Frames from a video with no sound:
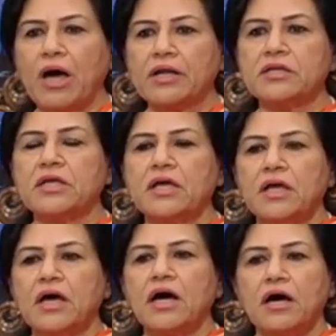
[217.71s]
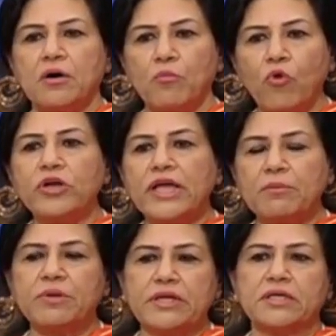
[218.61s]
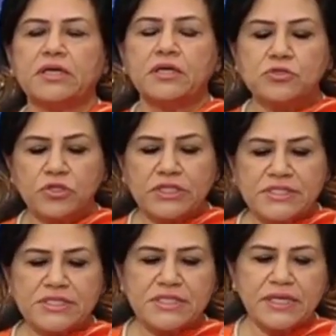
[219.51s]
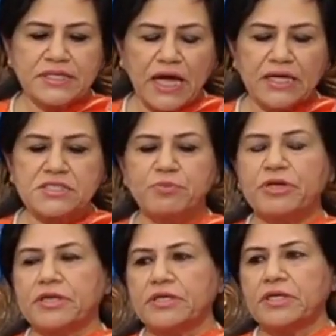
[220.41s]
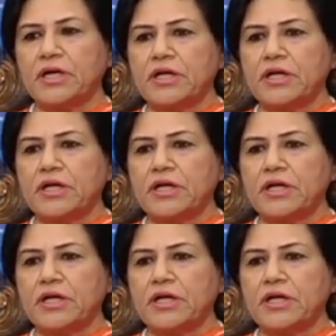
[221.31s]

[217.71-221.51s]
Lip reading: Bharat more ably. So this is the entire spirit.